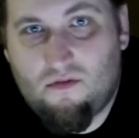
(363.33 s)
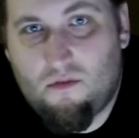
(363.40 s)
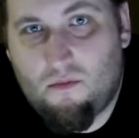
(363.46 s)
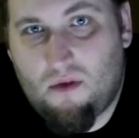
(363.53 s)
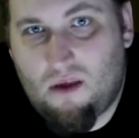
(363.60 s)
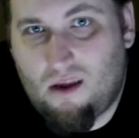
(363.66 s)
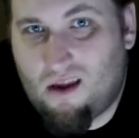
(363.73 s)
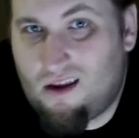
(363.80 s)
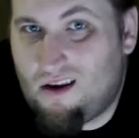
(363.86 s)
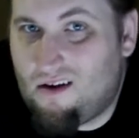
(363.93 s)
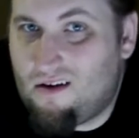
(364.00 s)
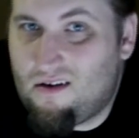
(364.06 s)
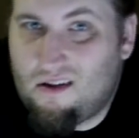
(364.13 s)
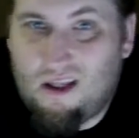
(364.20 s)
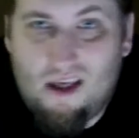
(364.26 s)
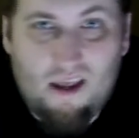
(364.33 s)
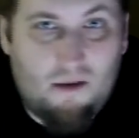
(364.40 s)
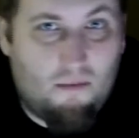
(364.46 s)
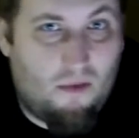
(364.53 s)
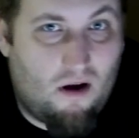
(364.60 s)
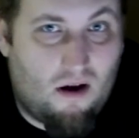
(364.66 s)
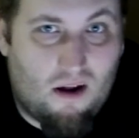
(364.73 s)
for me. I didn't like
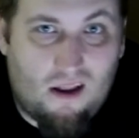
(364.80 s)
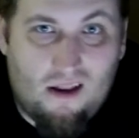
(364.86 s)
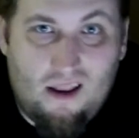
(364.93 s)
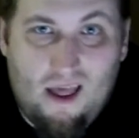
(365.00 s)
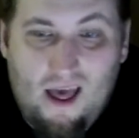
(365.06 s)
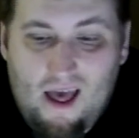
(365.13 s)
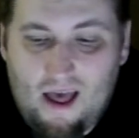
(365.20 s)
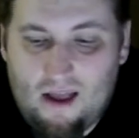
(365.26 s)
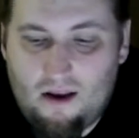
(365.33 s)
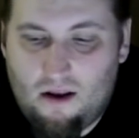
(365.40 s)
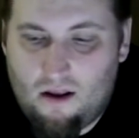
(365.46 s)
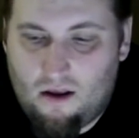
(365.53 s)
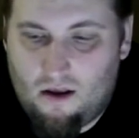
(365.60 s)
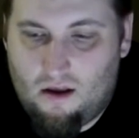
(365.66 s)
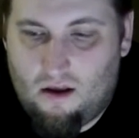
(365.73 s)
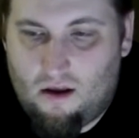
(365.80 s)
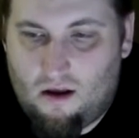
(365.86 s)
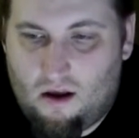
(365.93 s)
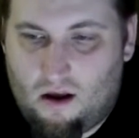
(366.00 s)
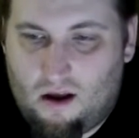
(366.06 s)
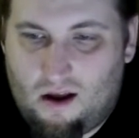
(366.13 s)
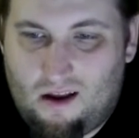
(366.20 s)
American Dad.
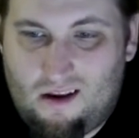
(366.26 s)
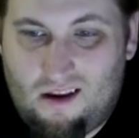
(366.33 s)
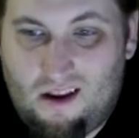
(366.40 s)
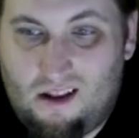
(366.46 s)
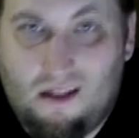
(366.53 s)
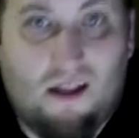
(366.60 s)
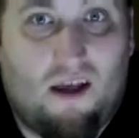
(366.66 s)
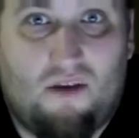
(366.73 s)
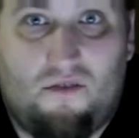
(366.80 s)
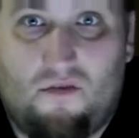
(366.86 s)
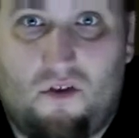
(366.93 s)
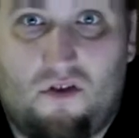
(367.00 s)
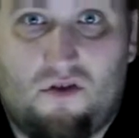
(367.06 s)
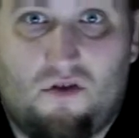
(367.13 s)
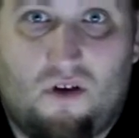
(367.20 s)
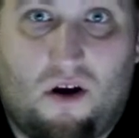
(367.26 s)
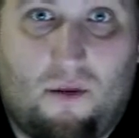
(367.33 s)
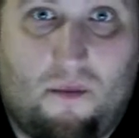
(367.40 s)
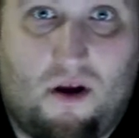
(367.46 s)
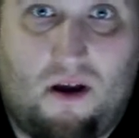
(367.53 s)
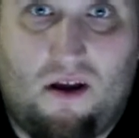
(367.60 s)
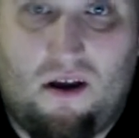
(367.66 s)
Didn't like
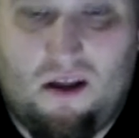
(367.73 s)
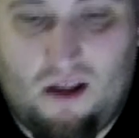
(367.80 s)
Futurama.